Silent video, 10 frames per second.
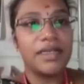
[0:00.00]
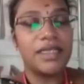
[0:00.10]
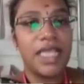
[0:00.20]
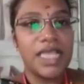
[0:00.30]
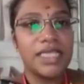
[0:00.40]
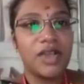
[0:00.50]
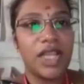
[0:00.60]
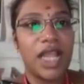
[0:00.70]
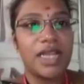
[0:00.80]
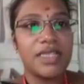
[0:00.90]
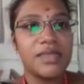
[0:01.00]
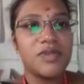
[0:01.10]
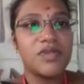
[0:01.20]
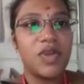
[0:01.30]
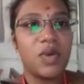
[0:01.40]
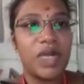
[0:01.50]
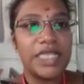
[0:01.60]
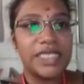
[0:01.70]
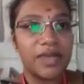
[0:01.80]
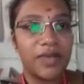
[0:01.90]
these organisms will only
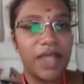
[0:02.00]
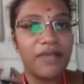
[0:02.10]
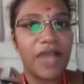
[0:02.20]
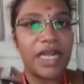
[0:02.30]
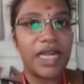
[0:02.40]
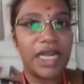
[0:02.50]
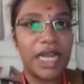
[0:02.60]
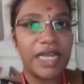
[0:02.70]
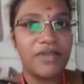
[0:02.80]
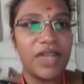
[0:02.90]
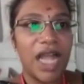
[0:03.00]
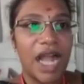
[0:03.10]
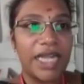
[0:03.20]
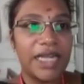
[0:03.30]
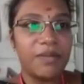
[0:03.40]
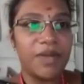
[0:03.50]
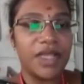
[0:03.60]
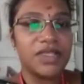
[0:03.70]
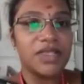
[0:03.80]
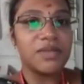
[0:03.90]
survive at relatively high temperatures,